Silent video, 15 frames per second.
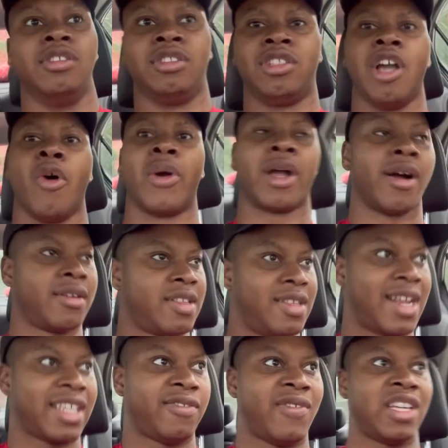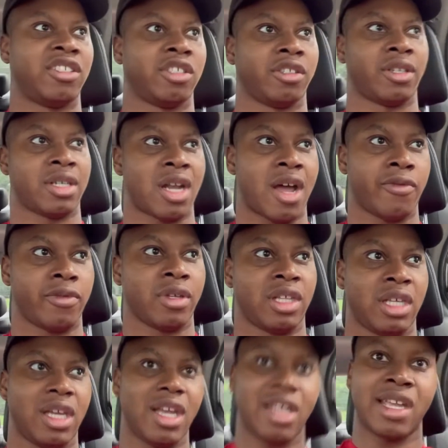going on to the next venture, not
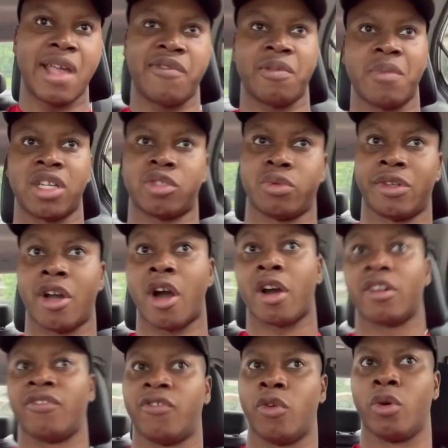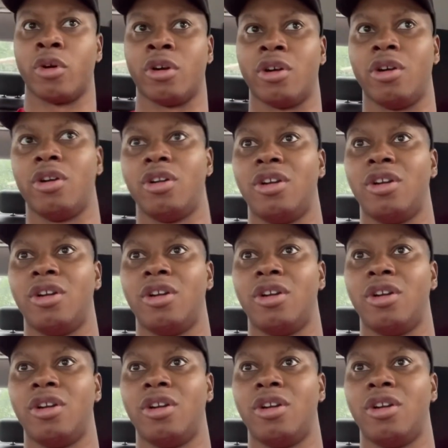really giving much regard for